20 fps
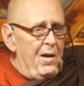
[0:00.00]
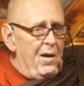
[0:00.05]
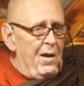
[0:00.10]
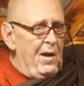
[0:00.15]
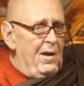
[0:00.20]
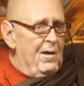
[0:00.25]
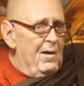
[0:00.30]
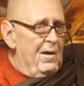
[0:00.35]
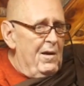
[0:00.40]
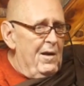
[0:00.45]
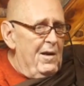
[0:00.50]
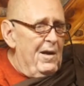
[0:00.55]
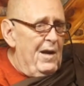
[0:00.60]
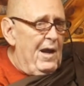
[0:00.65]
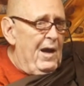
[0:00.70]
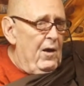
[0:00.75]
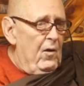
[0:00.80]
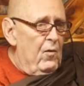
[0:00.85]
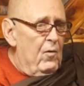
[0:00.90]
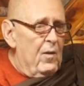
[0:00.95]
And
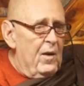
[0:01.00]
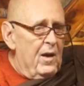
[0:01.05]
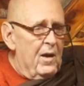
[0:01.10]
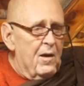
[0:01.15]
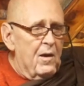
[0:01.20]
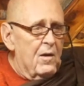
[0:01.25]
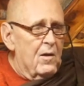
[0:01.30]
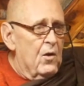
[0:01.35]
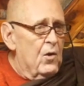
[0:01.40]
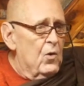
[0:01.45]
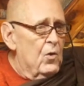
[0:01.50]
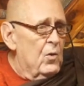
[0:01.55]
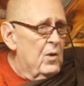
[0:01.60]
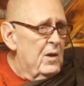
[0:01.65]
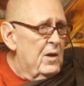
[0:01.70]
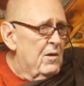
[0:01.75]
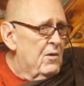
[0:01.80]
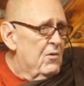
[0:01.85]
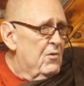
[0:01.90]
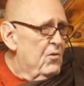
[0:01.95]
now I can go
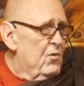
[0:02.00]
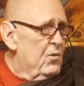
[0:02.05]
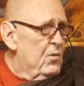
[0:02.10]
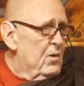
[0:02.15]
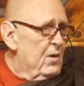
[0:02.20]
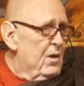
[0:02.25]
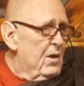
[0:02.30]
into